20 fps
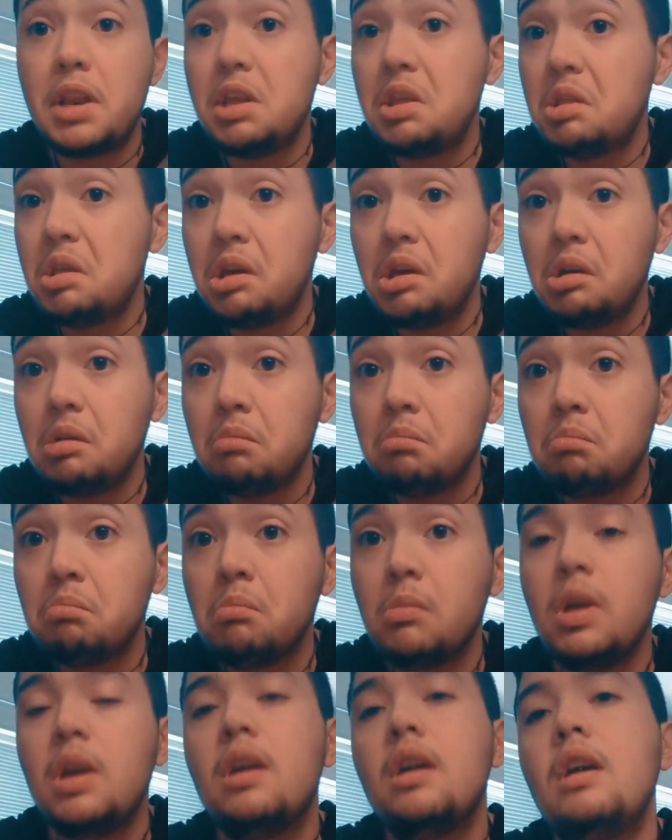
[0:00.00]
anything,
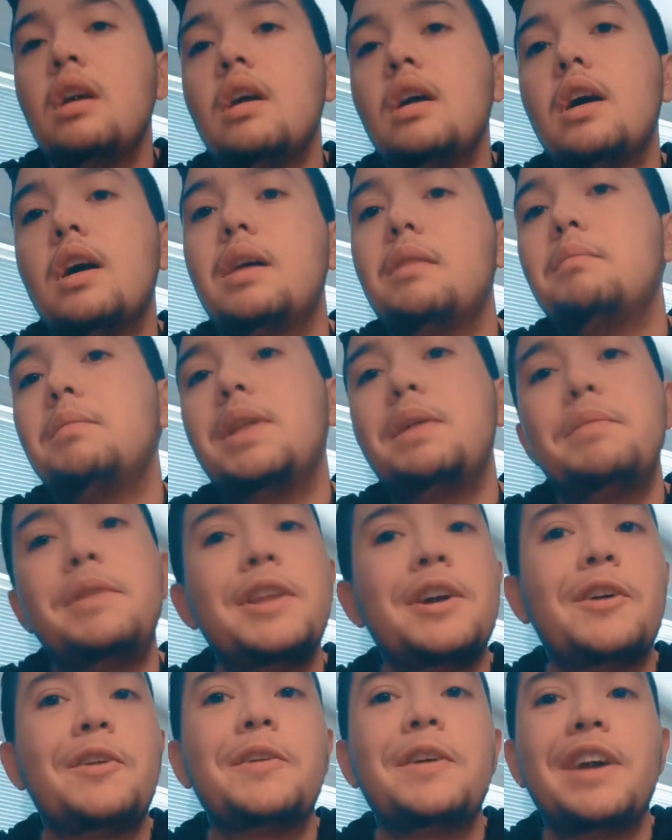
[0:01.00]

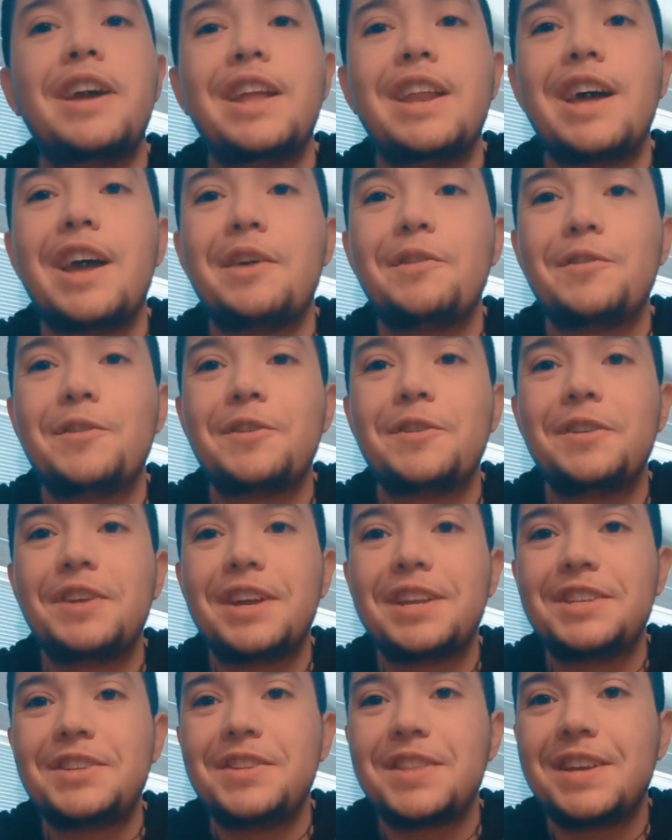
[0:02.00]
let me know, and I
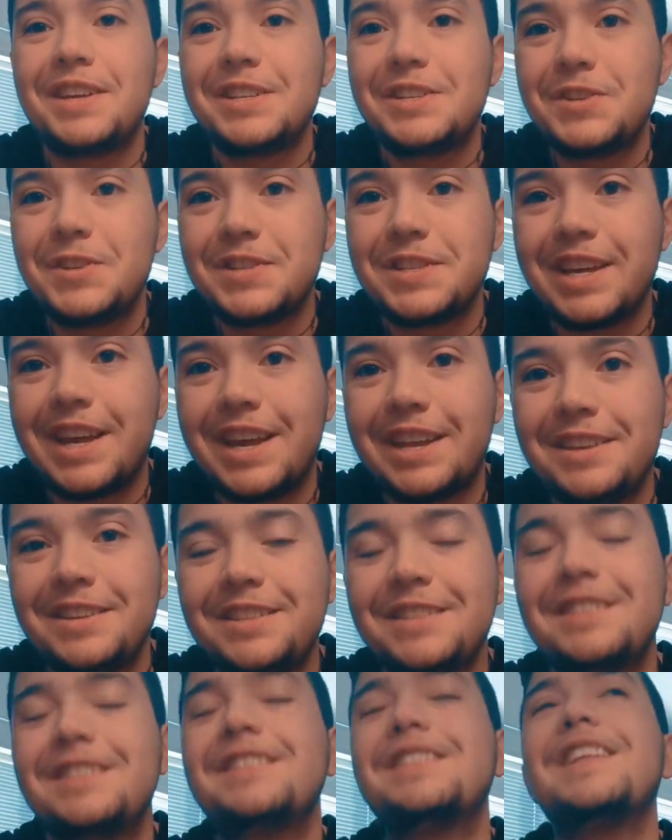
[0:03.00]
will get to that as soon as I can.
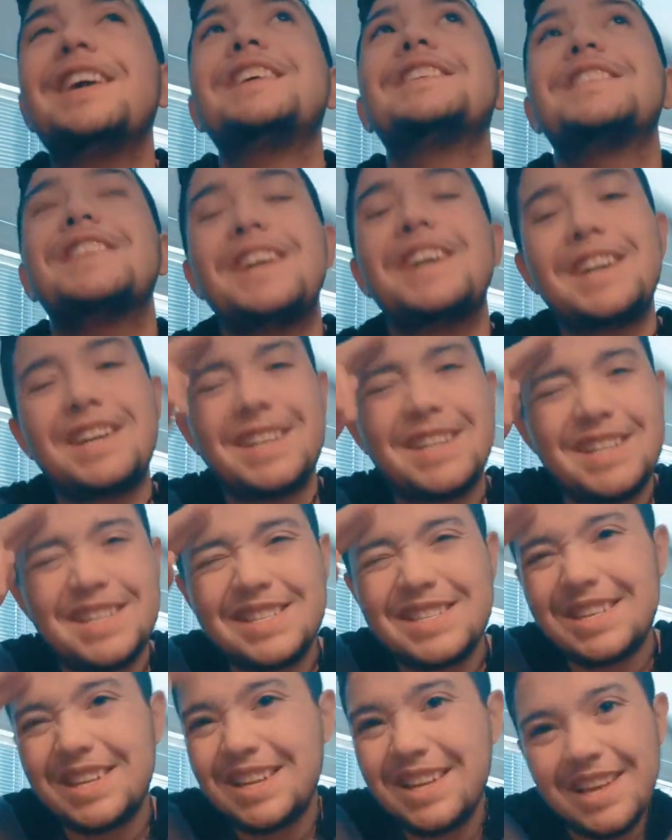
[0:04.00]
Thanks
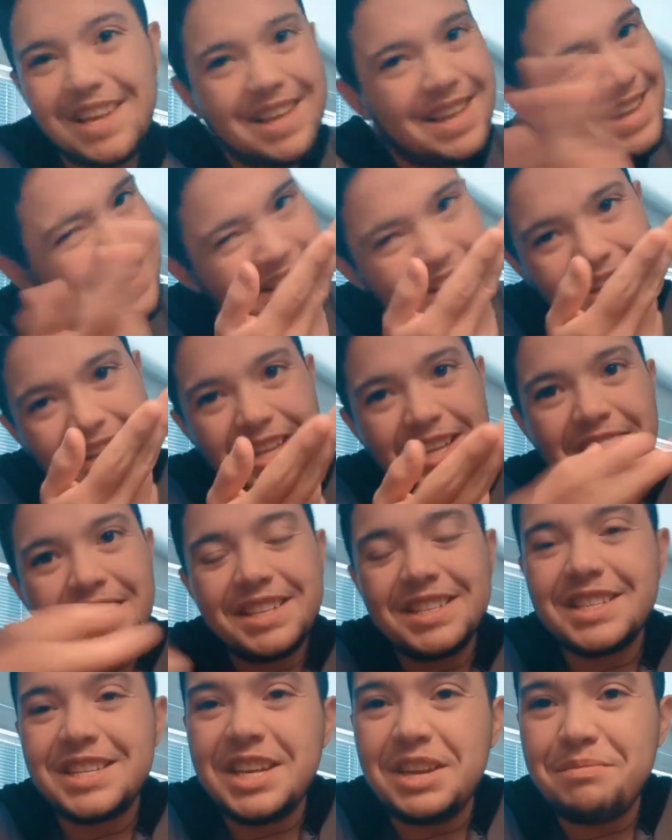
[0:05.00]
guys,
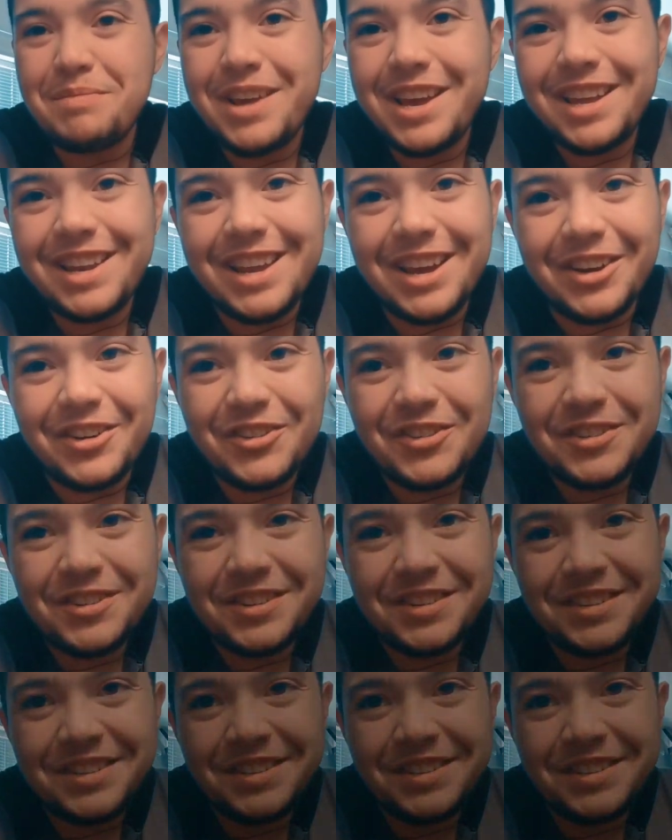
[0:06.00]
T-Man out.